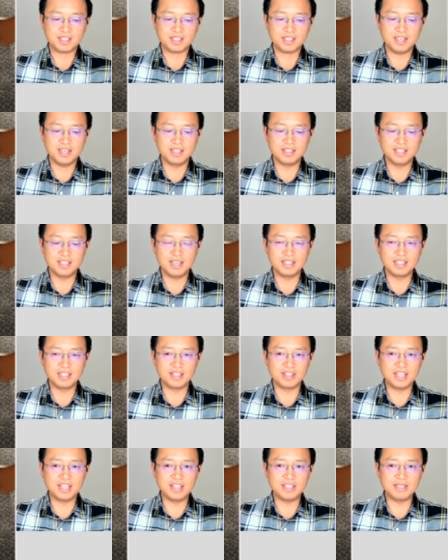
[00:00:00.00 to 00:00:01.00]
and
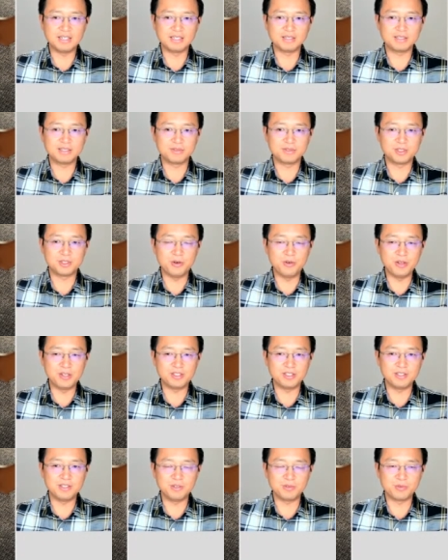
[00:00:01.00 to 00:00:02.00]
uh, that the story
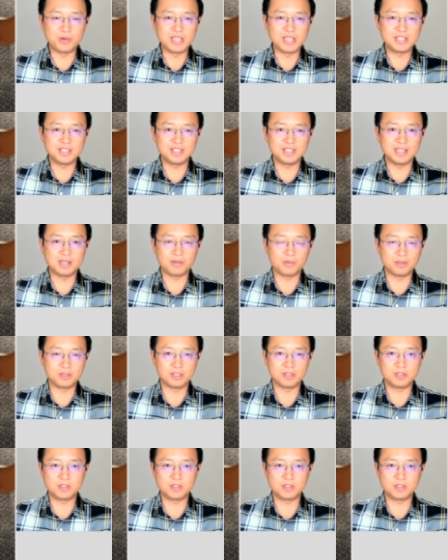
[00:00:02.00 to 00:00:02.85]
seemed to resonate with the,